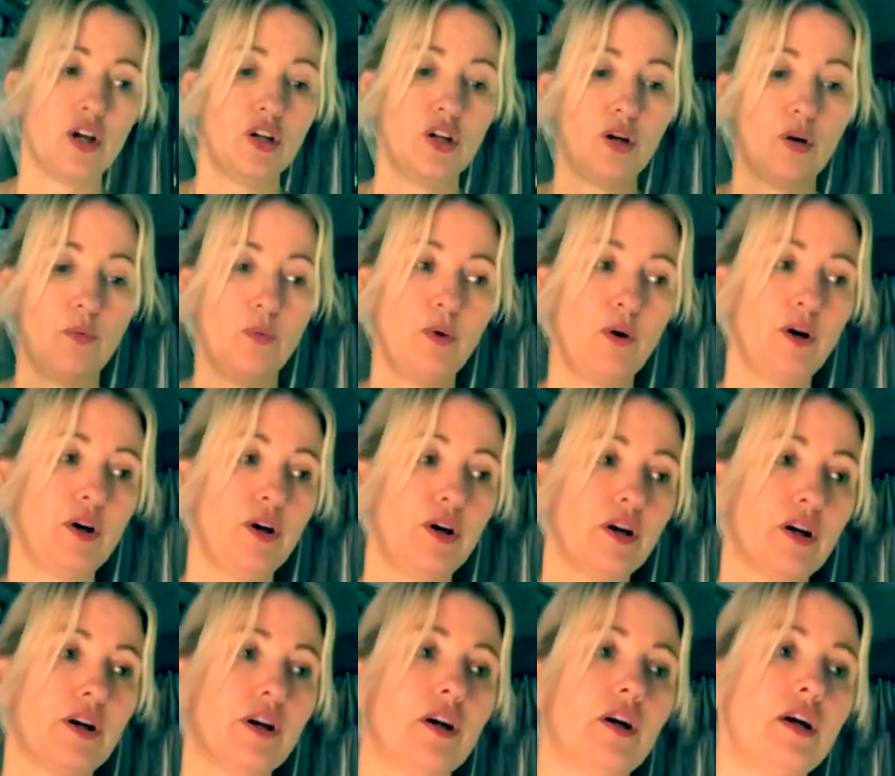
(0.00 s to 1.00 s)
Your
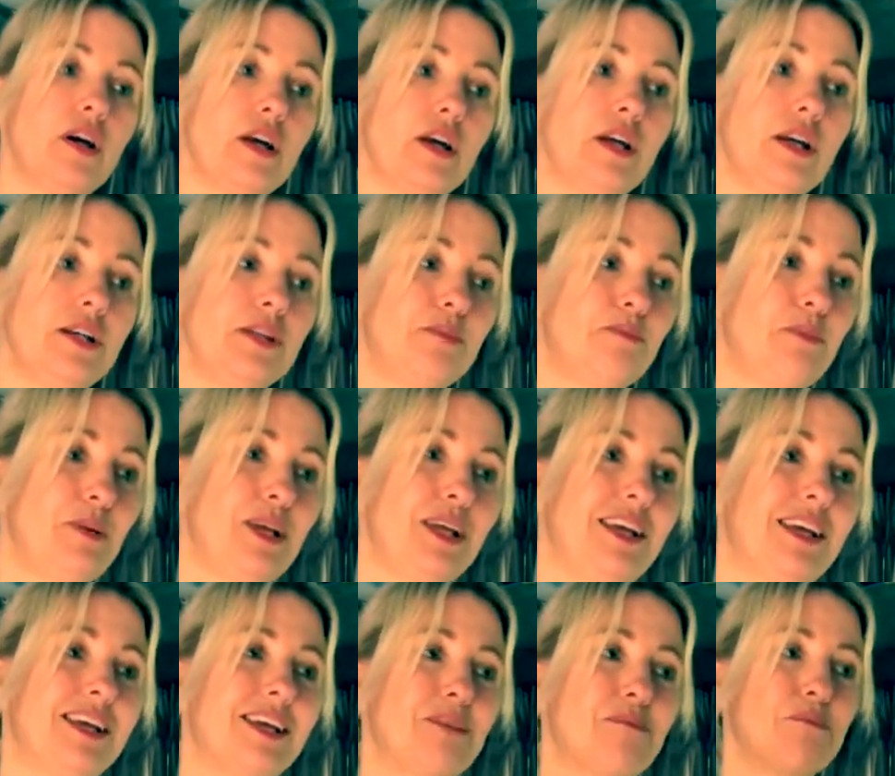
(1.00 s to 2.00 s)
work is
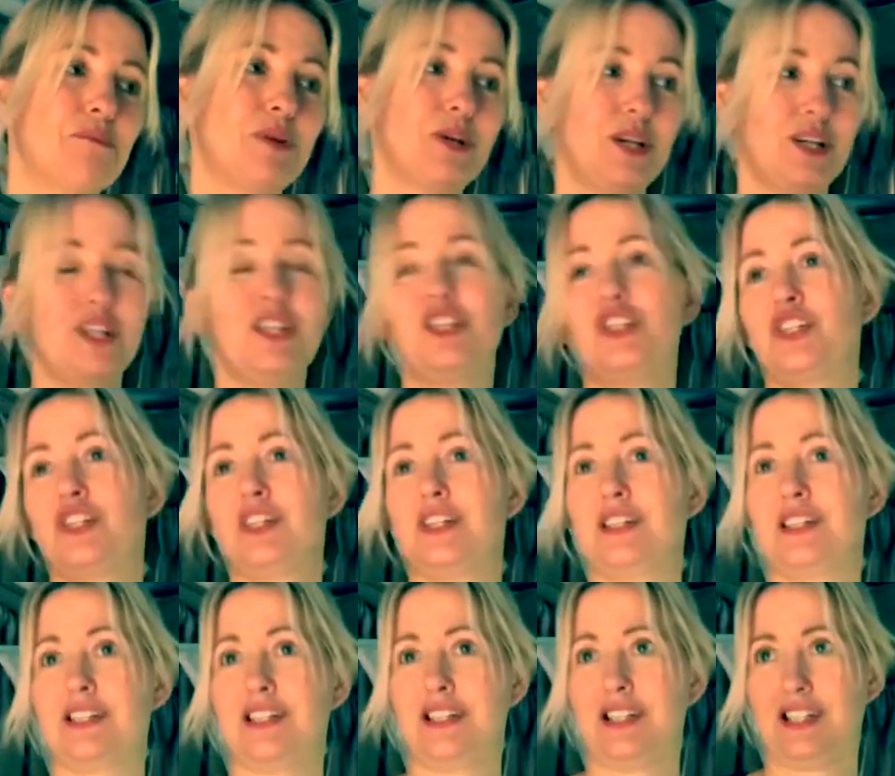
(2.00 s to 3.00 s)
being
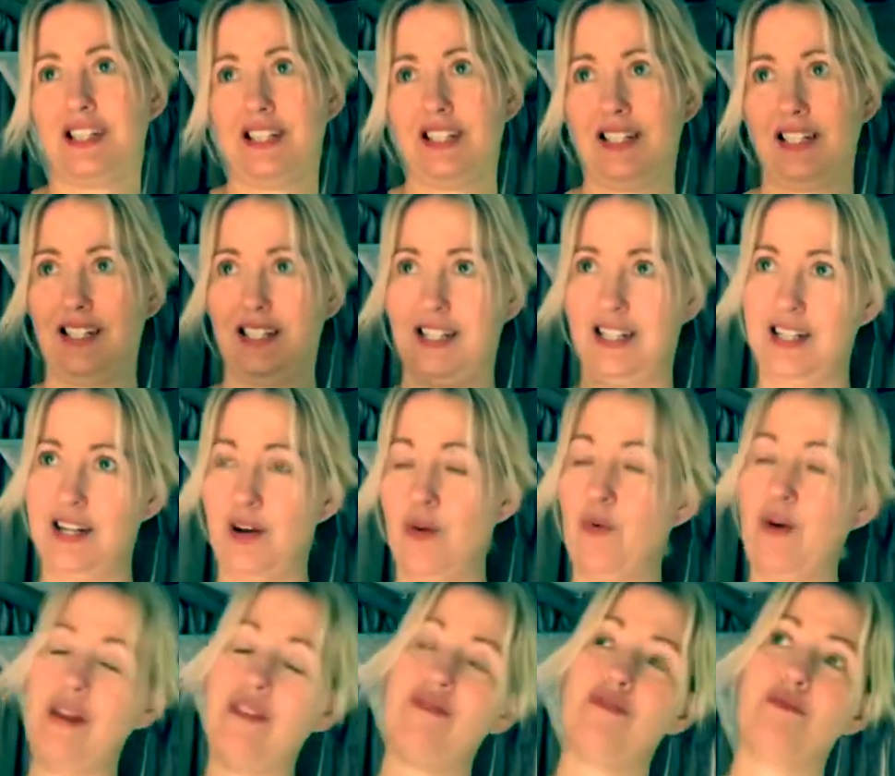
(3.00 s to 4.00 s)
purchased
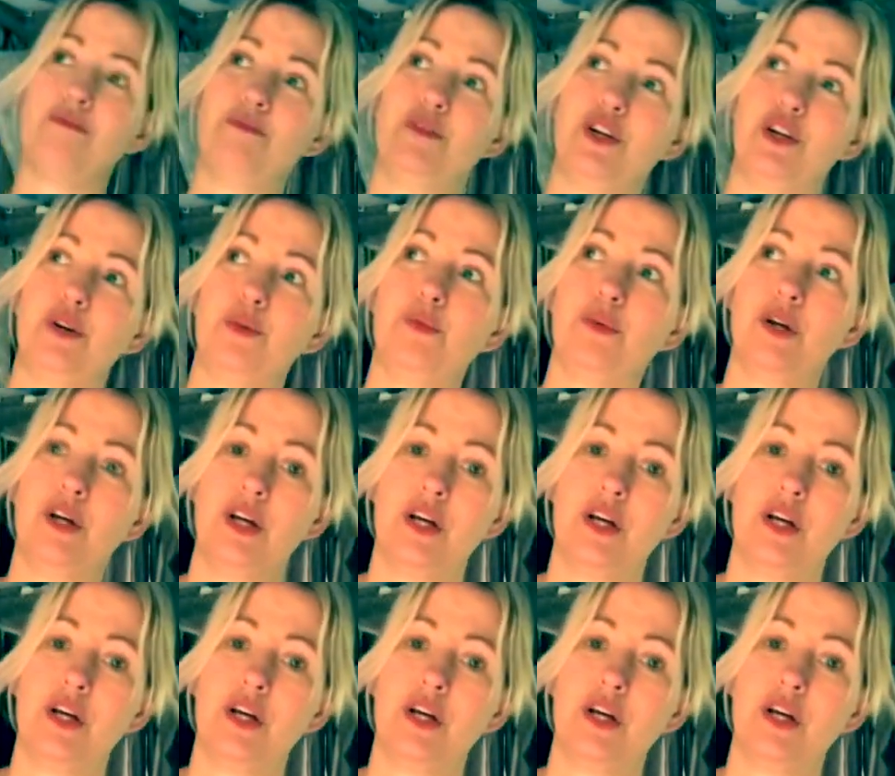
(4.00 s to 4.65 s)
away from you.